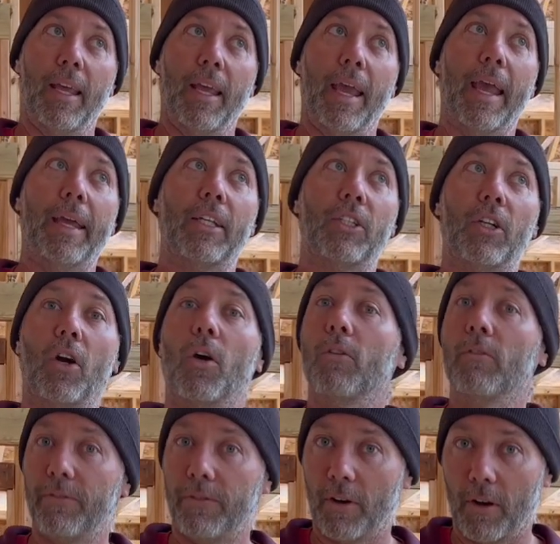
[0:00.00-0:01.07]
and it's our
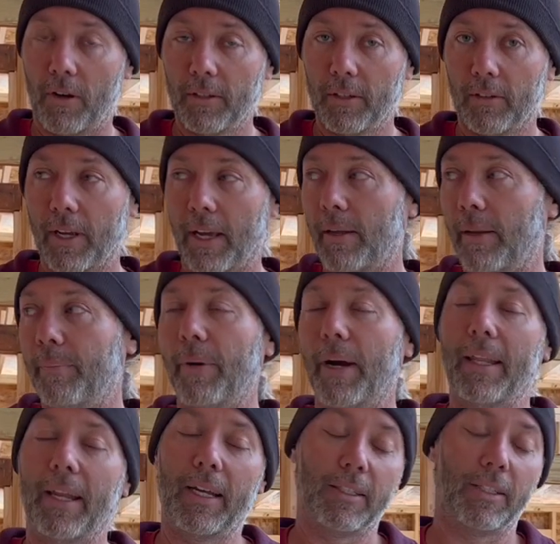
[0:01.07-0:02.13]
own fault, okay? And by
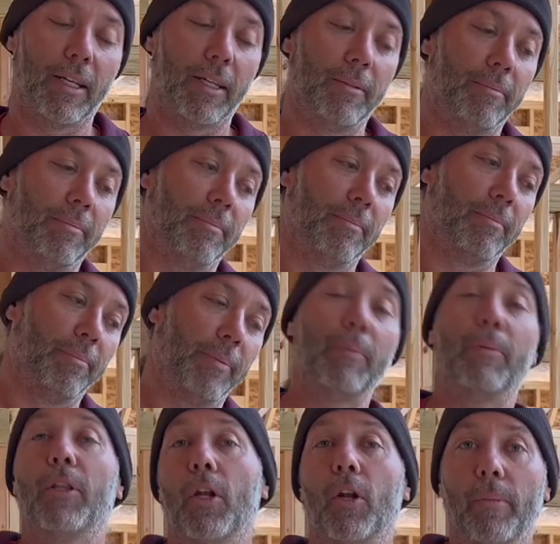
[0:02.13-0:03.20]
that I say
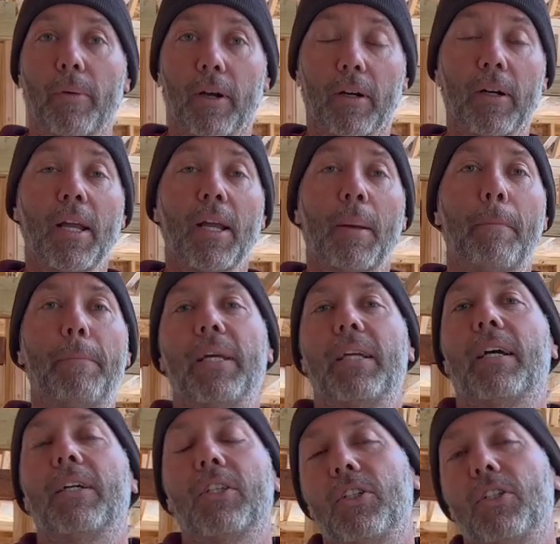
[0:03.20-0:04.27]
people that know better,
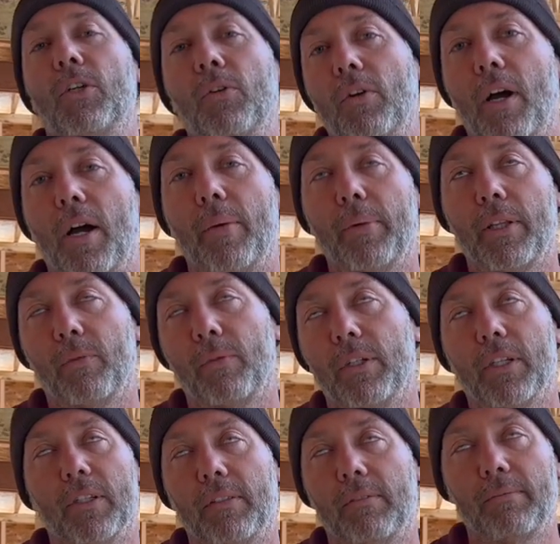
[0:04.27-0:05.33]
because it's so common that we
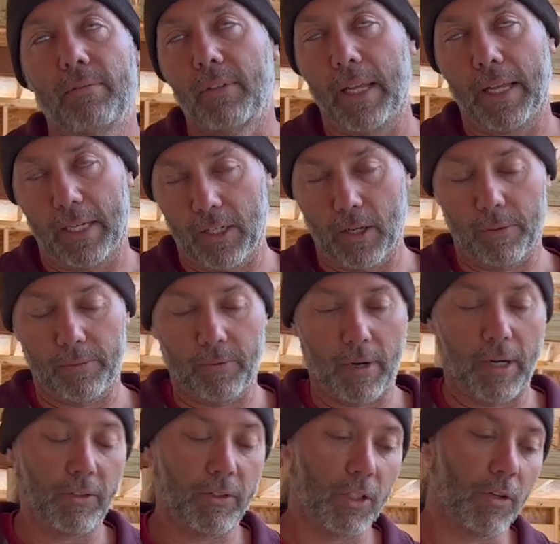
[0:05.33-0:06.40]
just let it go,
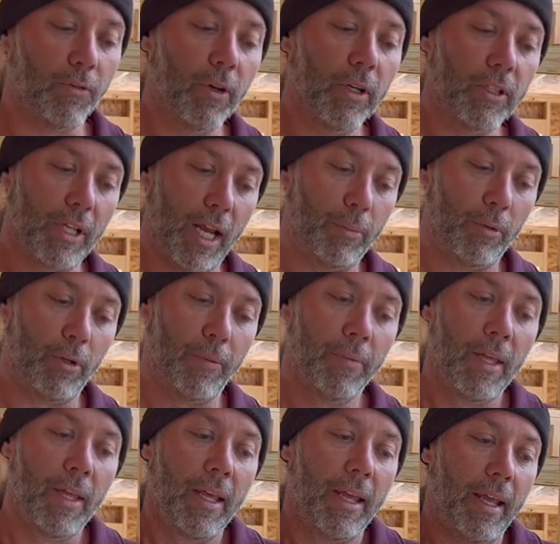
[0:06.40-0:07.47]
right? So, for example,
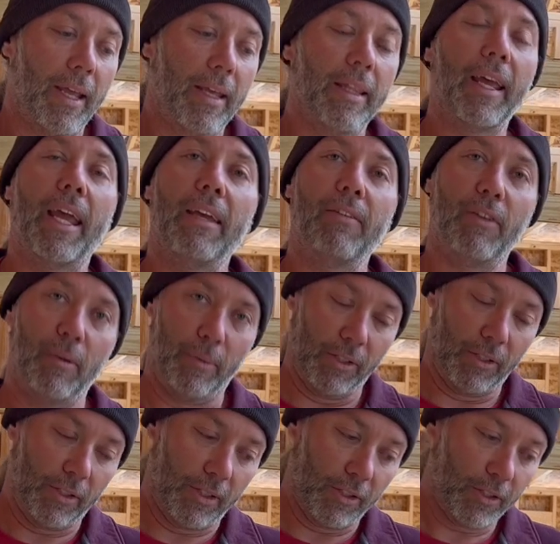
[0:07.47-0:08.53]
in the AV
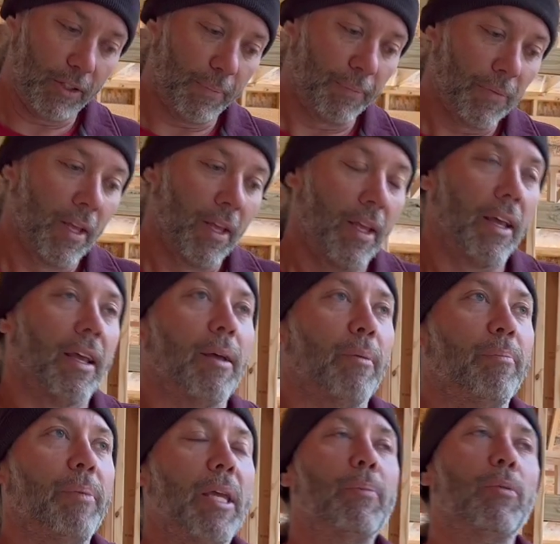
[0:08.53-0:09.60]
business,
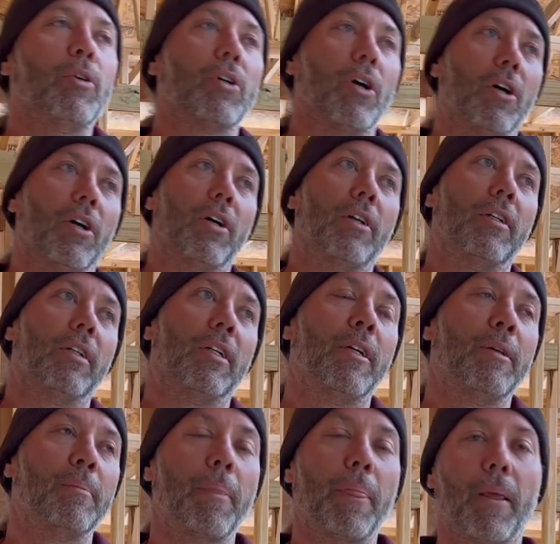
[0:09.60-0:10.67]
people call
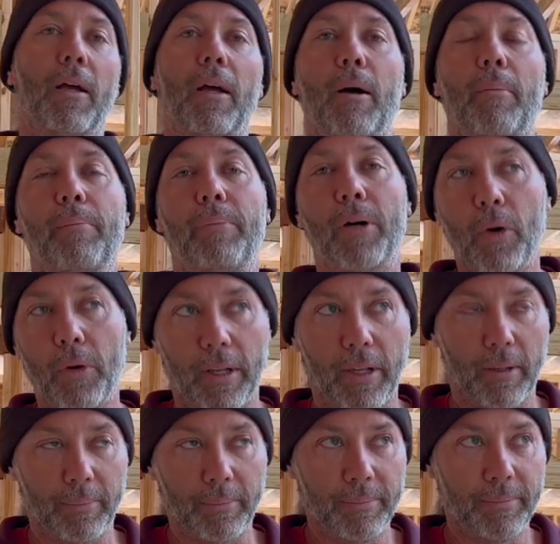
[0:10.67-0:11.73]
a
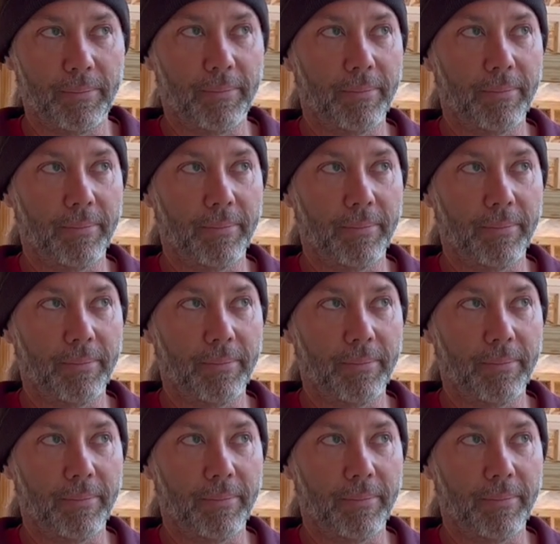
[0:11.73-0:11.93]
podium